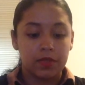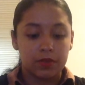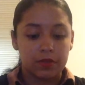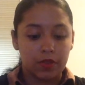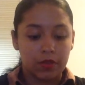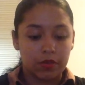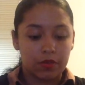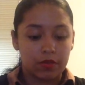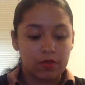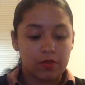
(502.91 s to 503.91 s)

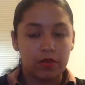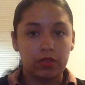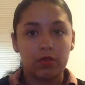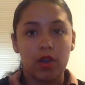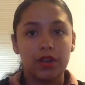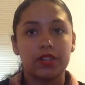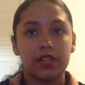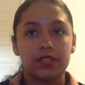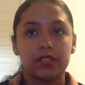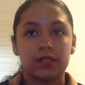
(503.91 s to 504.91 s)
So what the water
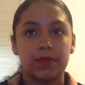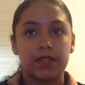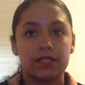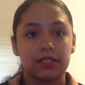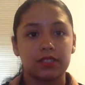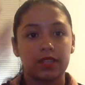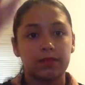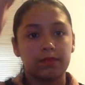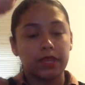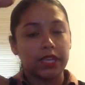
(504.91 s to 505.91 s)
does is basically
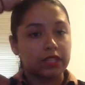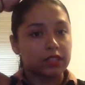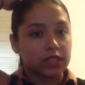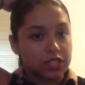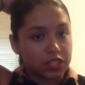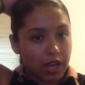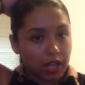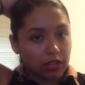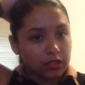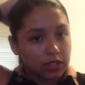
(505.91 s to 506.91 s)
make the
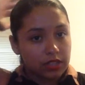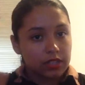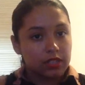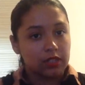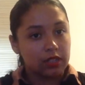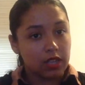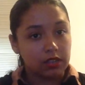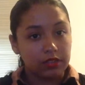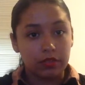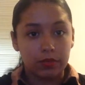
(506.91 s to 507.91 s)
gel a
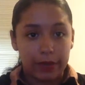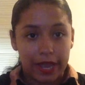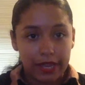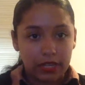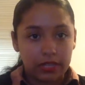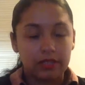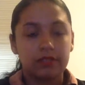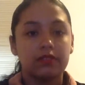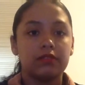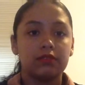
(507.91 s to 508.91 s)
little wet
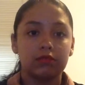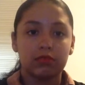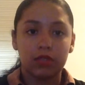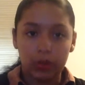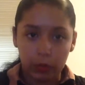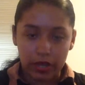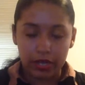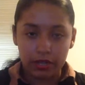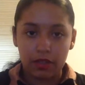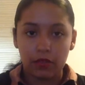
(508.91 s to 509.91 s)

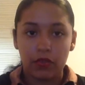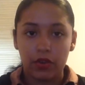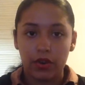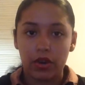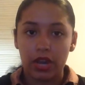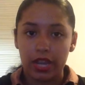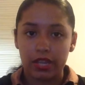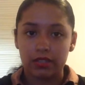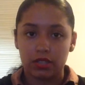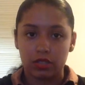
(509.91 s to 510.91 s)
enough for
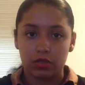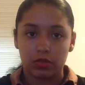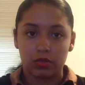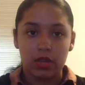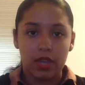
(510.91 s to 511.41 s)
it to